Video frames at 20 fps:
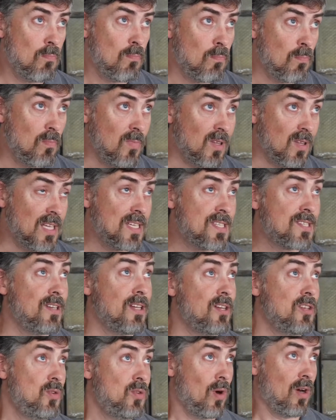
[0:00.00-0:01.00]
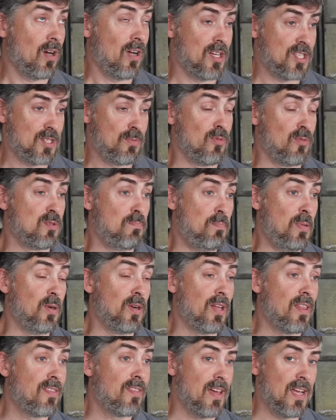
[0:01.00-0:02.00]
listening to our customers,
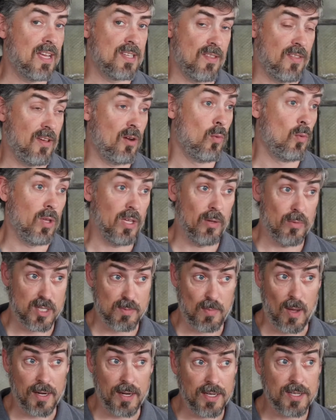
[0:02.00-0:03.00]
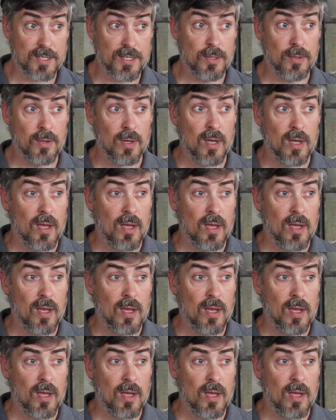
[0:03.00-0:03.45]
building things that they're really responding to,